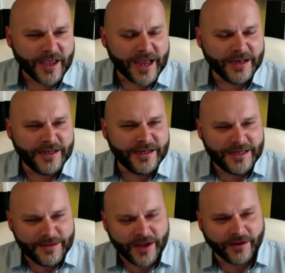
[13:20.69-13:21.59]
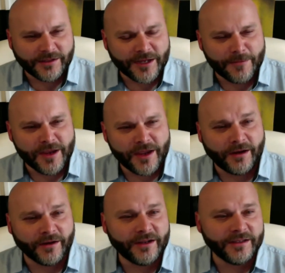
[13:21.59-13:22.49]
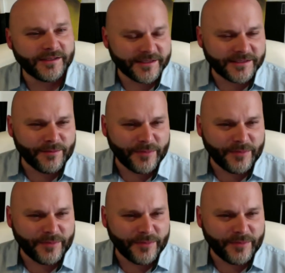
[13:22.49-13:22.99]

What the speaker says: and need emails coming in on a consistent